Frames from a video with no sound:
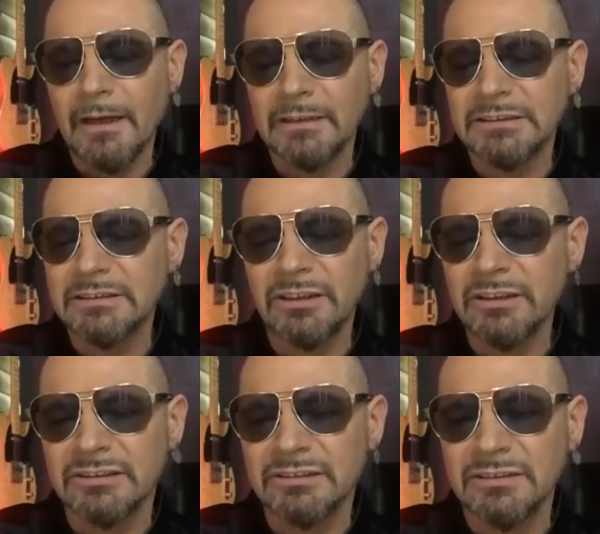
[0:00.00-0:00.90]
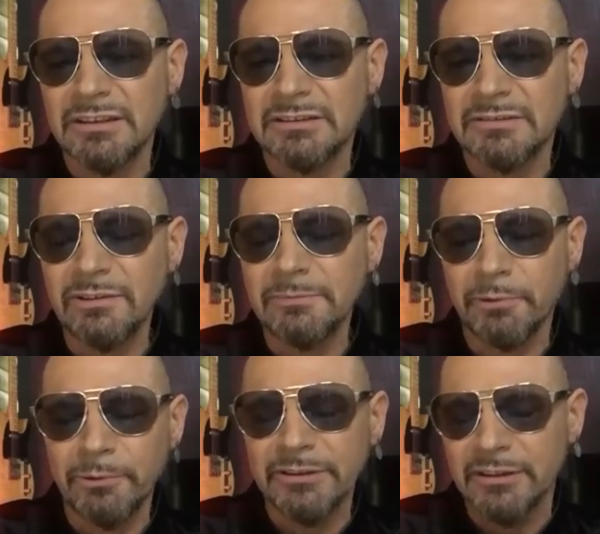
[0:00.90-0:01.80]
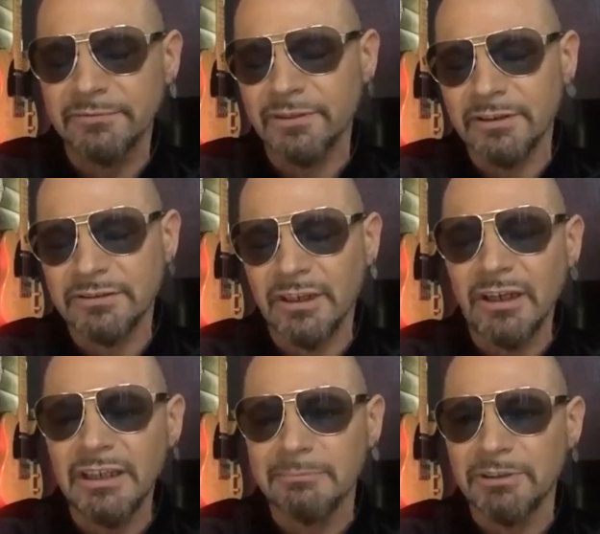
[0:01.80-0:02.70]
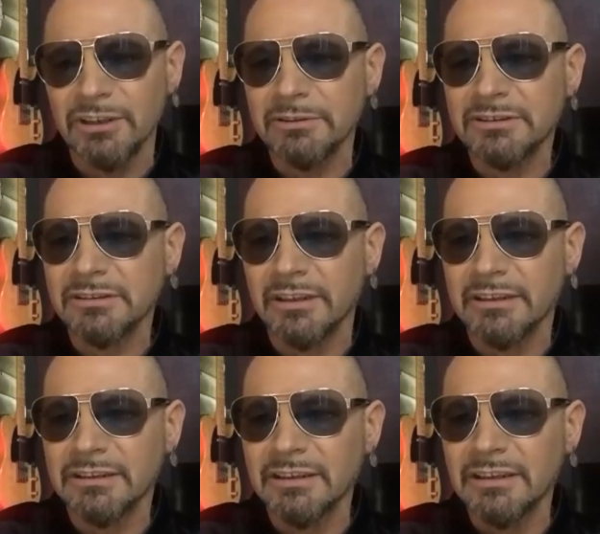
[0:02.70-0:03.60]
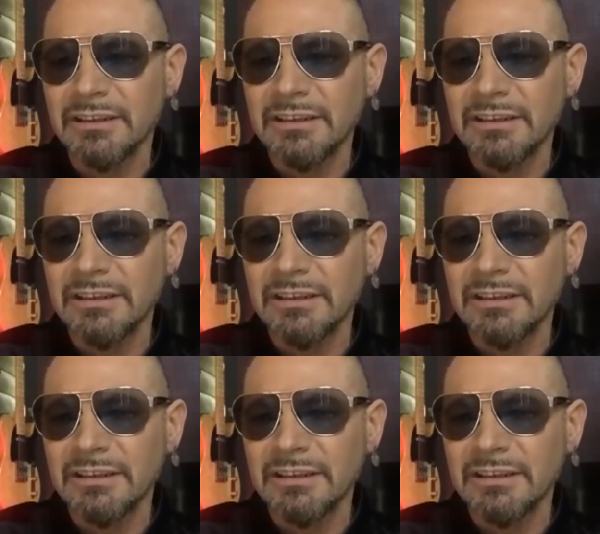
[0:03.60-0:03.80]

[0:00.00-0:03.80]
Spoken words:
said, God, it's very poignant for the time. You know, it's like,